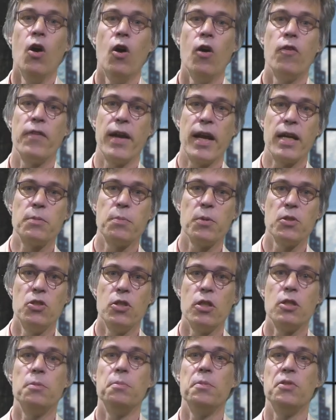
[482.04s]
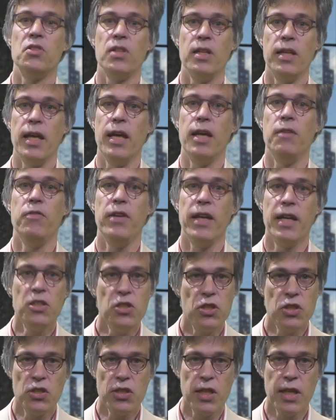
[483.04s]
of expert judgments in
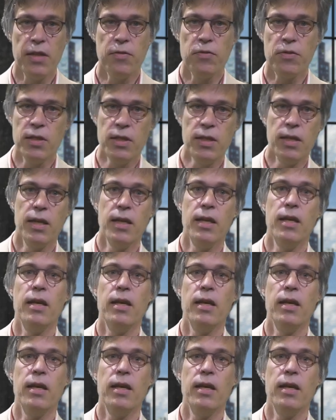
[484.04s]
aviation safety,